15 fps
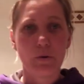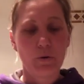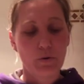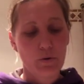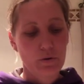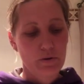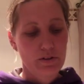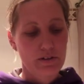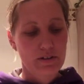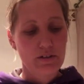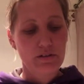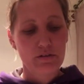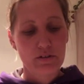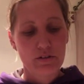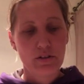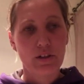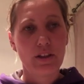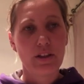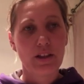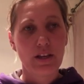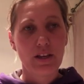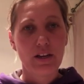or distilled, so
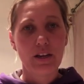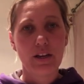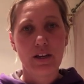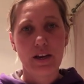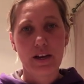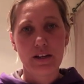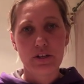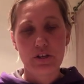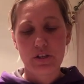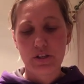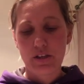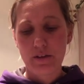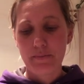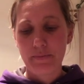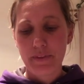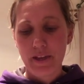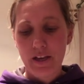that then it actually